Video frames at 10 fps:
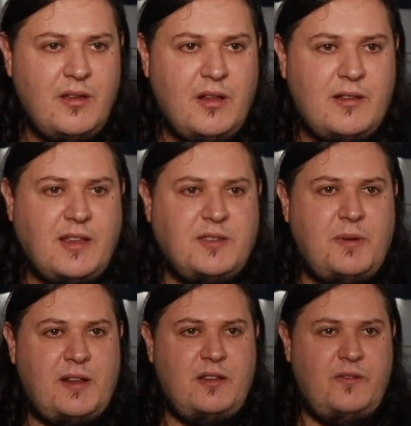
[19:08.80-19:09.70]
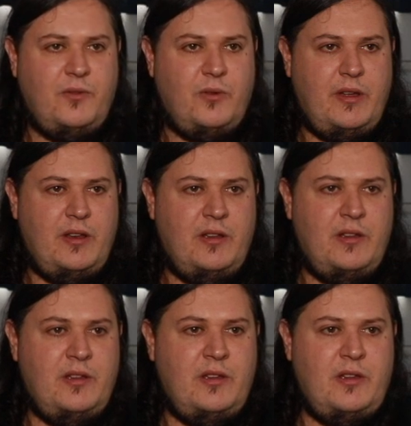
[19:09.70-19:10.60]
And it takes us back to the void.
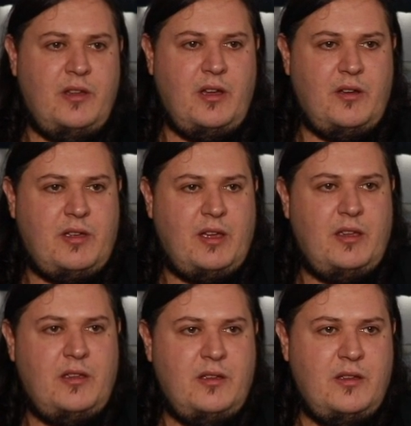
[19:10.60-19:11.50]
Okay.